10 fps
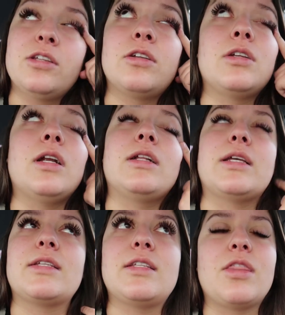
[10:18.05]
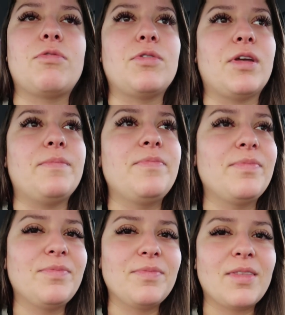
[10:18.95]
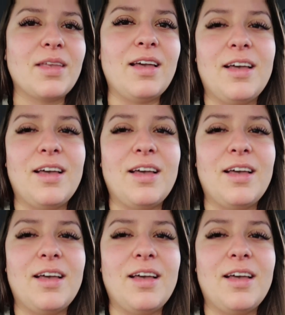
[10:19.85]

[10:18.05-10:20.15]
So I tried to like sit through them.